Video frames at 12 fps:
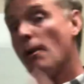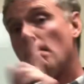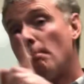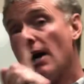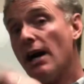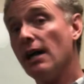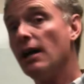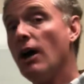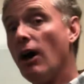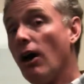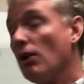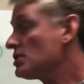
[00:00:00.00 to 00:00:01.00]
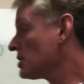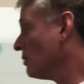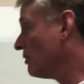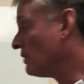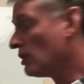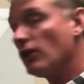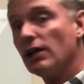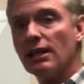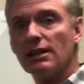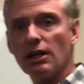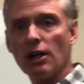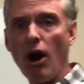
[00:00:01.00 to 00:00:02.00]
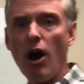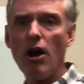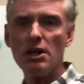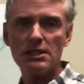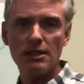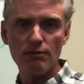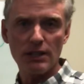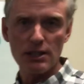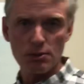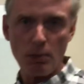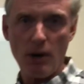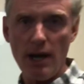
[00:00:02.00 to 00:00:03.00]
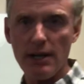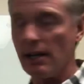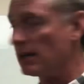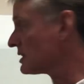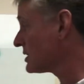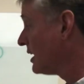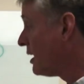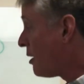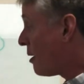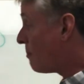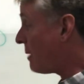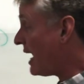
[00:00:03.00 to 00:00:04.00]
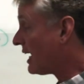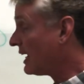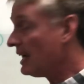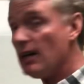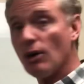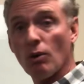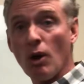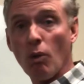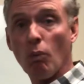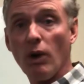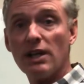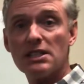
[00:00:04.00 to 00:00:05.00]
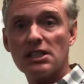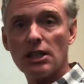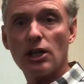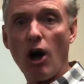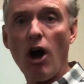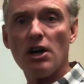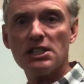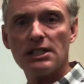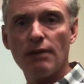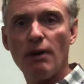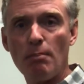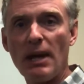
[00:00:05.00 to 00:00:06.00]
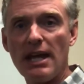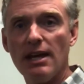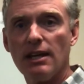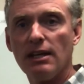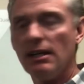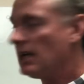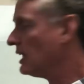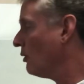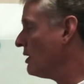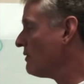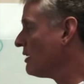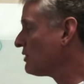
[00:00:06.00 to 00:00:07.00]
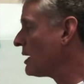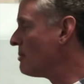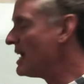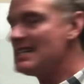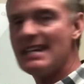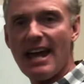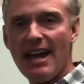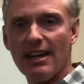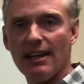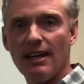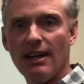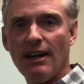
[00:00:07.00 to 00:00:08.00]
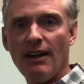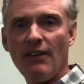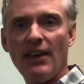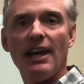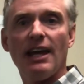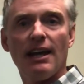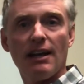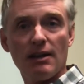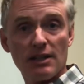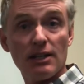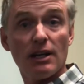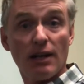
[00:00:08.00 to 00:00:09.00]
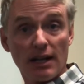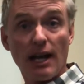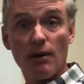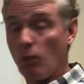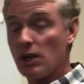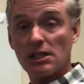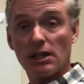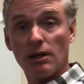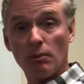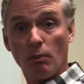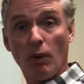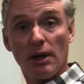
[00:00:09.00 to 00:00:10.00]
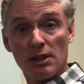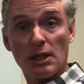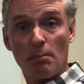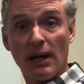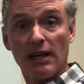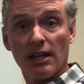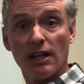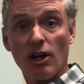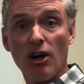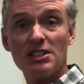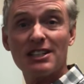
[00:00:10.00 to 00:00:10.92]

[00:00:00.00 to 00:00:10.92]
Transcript: But also, if you look at the cost of these products, back here, what is the cost of a pen? Even if they made 10, what is a pen going to cost?